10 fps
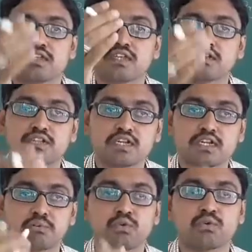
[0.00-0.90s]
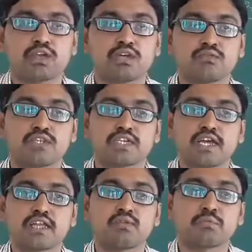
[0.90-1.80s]
These are set of programs which
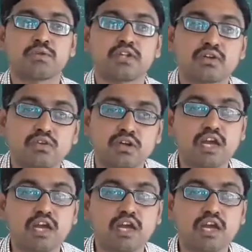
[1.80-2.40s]
carry one particular